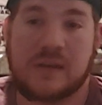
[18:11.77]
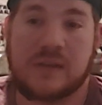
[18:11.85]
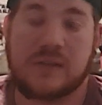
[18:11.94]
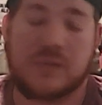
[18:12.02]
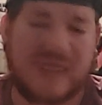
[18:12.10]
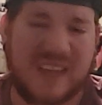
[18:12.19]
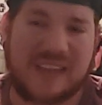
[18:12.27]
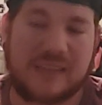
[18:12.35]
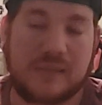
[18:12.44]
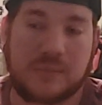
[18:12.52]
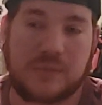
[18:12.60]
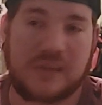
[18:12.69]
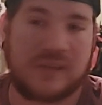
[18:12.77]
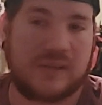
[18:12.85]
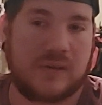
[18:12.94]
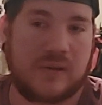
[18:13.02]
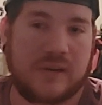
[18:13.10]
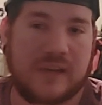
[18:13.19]
3 I didn't play in the
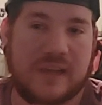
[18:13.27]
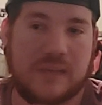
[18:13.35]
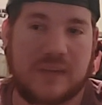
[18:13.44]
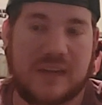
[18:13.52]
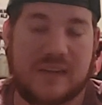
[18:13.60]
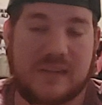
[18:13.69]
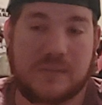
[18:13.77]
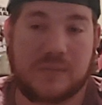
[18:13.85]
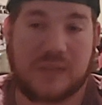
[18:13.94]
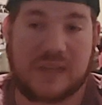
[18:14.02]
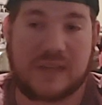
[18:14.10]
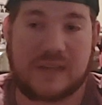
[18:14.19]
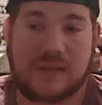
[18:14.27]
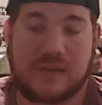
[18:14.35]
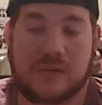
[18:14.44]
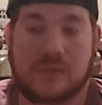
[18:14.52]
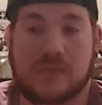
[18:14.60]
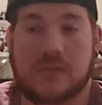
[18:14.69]
arcade, but I did play it
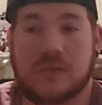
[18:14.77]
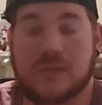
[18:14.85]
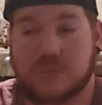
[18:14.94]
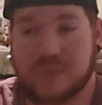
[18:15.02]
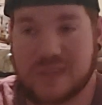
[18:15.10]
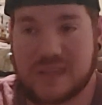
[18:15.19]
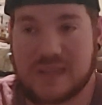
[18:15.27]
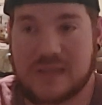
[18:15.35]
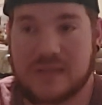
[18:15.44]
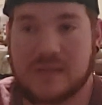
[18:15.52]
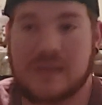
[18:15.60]
on the Wii,